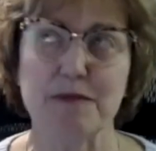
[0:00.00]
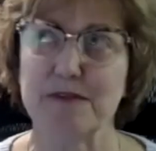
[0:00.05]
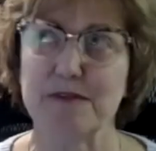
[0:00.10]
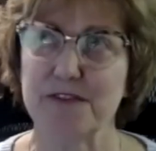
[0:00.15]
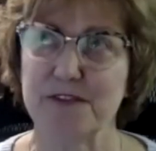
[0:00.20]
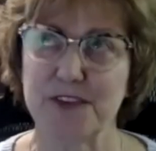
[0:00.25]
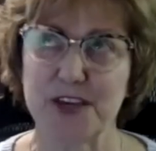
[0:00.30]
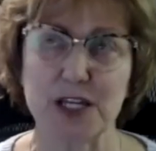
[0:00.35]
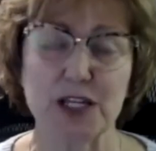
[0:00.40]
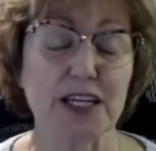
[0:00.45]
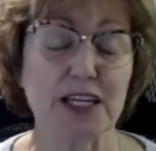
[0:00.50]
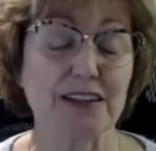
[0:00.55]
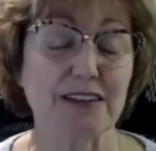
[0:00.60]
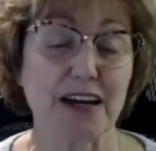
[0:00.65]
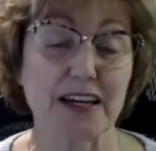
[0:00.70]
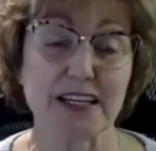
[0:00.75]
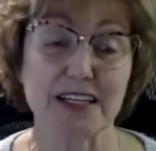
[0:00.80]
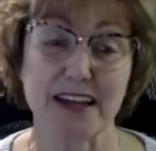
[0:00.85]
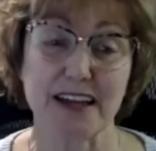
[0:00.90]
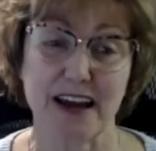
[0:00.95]
feeling
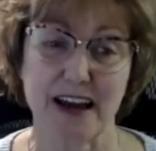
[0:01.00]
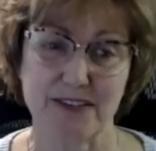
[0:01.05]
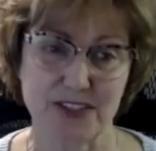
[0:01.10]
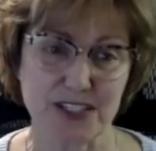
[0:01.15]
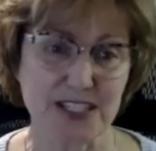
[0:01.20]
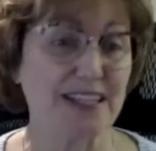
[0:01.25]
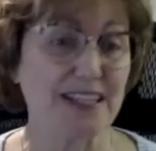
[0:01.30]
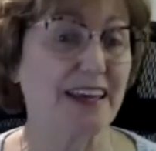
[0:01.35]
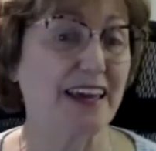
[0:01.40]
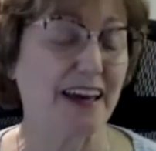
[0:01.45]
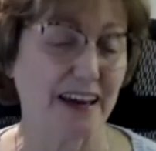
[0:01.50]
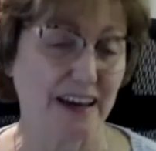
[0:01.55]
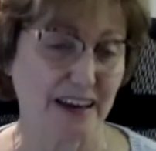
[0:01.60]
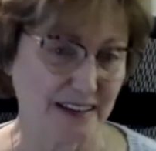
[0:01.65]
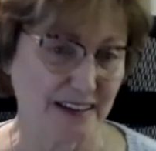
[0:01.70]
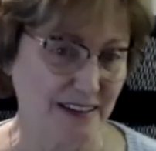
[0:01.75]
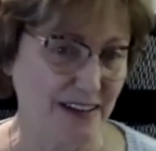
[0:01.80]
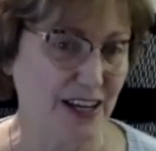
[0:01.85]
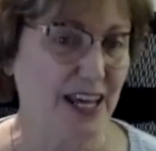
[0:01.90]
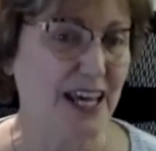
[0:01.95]
like a novice
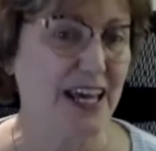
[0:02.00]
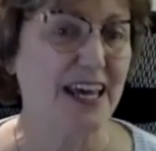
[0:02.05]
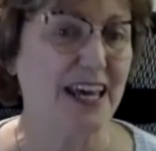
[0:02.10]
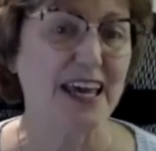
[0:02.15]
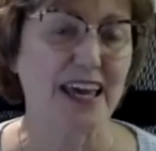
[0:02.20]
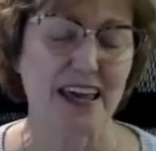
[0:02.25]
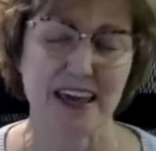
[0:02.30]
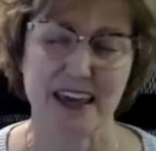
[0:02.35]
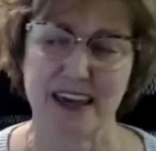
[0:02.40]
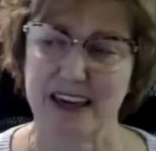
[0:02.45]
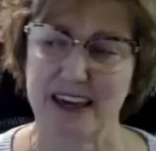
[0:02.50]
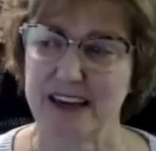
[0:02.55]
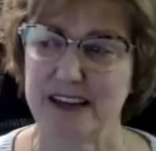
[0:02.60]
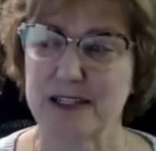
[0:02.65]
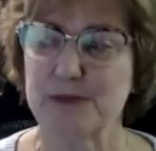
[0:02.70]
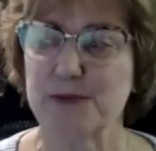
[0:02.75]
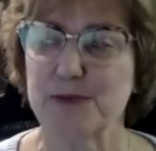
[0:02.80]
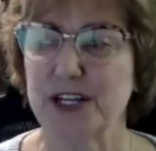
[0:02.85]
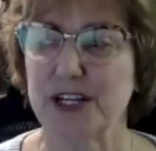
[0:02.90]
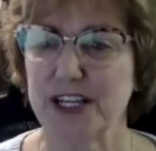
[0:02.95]
again,
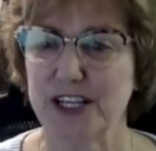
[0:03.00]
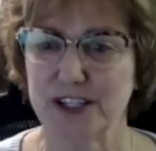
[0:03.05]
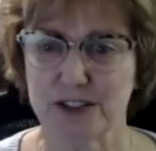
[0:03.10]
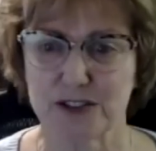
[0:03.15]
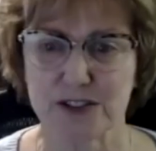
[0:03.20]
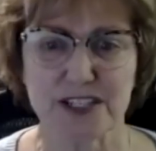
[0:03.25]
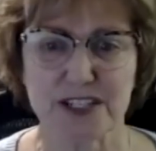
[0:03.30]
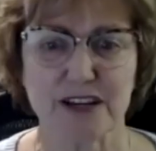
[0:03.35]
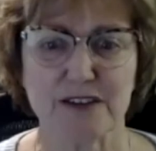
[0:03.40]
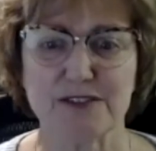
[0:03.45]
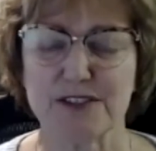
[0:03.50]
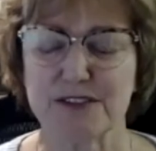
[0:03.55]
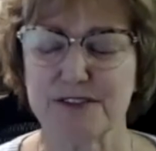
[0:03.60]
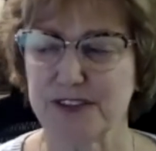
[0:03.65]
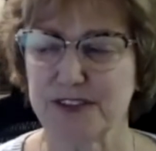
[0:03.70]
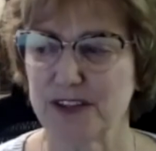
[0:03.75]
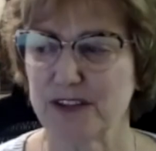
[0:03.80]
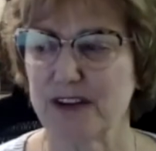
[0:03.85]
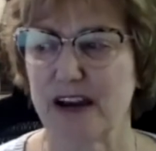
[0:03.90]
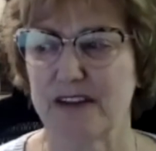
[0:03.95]
and putting yourself to
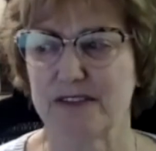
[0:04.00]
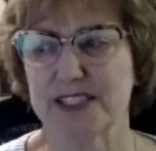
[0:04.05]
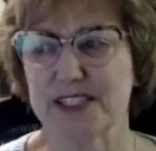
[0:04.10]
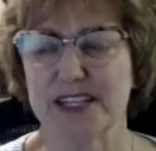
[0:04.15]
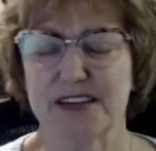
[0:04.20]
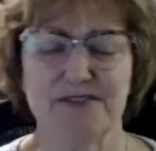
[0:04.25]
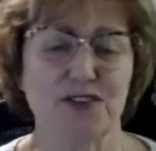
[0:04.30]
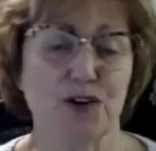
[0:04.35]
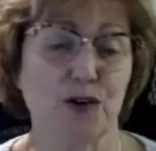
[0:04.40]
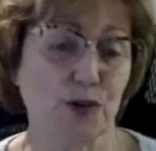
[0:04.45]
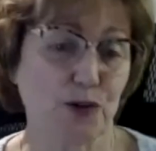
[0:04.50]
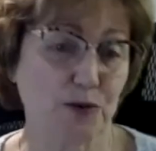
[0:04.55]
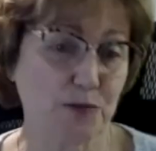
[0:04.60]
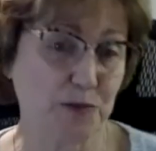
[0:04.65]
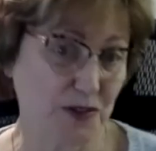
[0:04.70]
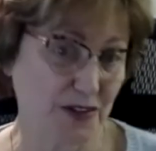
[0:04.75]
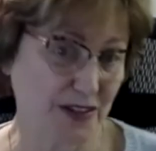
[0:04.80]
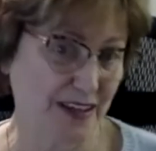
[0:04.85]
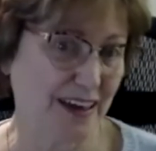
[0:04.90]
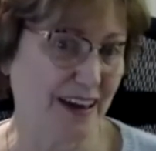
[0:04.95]
feel, I would say,
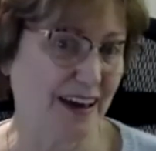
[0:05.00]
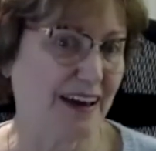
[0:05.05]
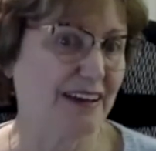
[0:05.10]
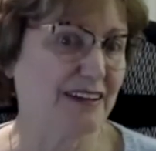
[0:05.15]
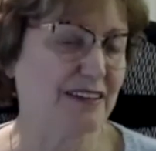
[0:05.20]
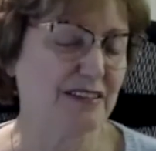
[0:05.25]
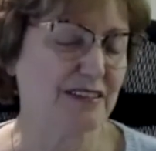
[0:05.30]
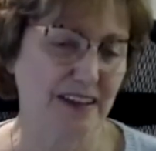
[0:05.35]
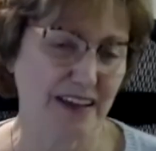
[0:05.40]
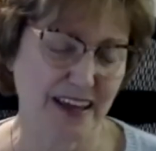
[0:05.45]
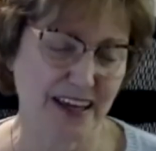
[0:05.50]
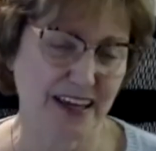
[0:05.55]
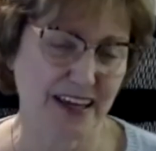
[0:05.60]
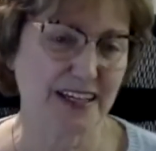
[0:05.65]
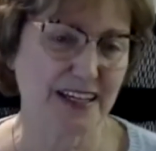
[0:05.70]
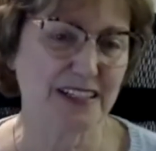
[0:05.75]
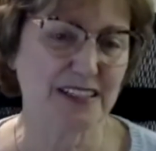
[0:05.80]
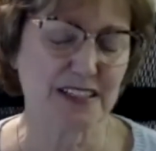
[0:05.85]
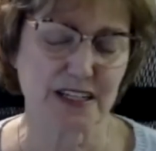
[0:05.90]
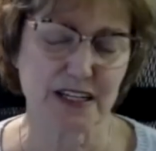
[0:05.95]
vulnerable again,
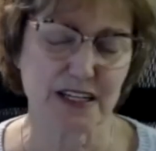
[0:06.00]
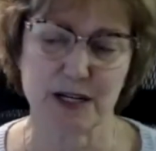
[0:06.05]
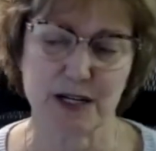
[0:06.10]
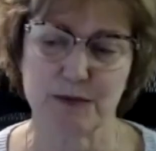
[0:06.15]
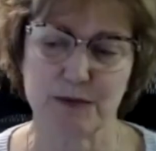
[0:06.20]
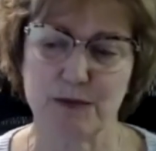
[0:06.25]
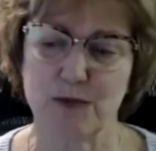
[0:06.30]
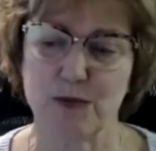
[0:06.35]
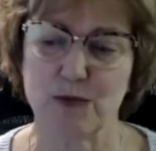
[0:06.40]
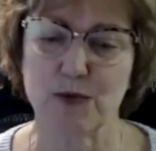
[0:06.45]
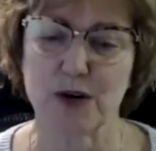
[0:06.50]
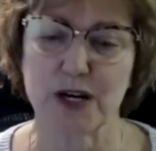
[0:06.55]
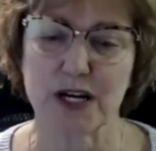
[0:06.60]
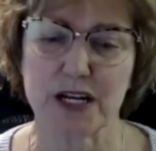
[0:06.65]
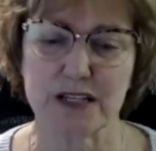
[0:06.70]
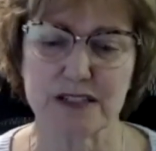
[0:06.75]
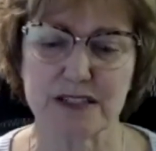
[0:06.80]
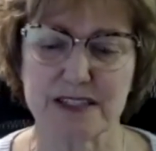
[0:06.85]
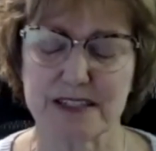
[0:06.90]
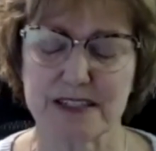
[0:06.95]
and
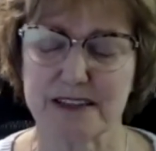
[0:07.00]
was